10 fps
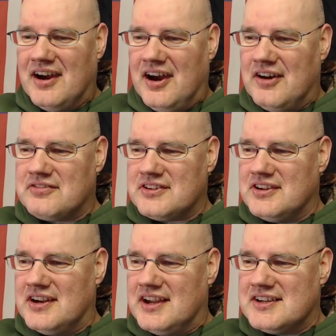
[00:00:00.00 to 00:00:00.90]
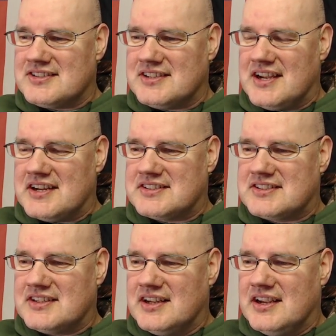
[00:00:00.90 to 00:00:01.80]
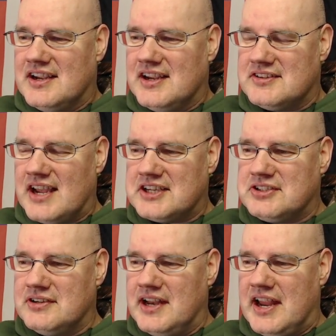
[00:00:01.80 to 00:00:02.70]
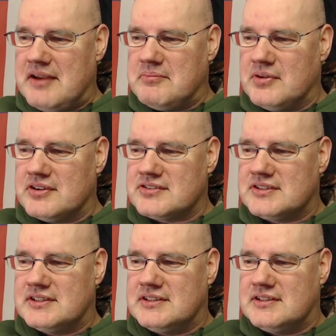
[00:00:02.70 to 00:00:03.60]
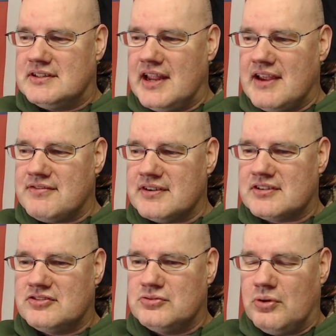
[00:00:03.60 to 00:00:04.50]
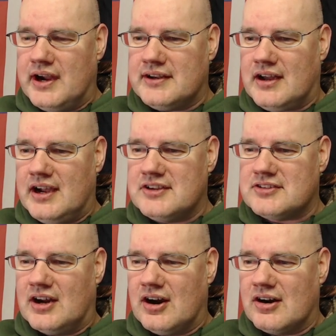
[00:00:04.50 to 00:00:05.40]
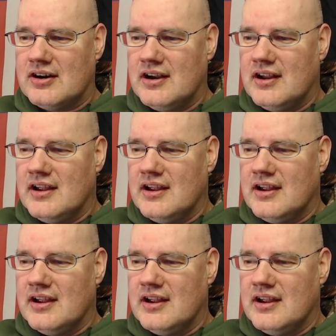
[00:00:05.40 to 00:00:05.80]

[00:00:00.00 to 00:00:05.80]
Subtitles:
of the United States. His actual name was David Dwight Eisenhower,